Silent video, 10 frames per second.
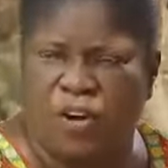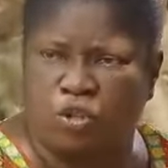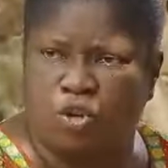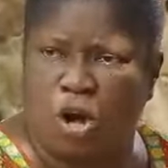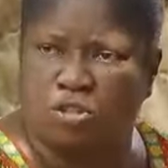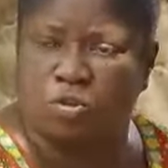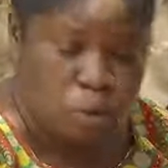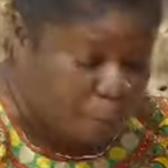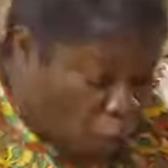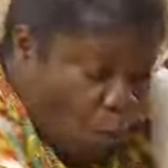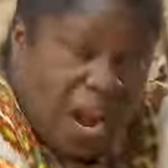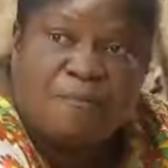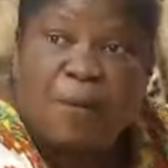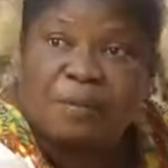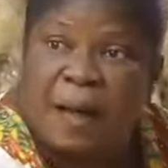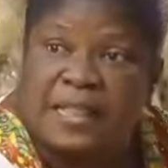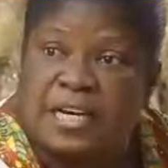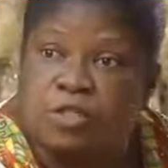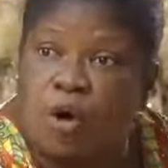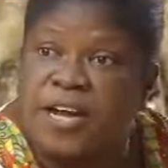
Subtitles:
money for the drugs, no? When I bought my drinks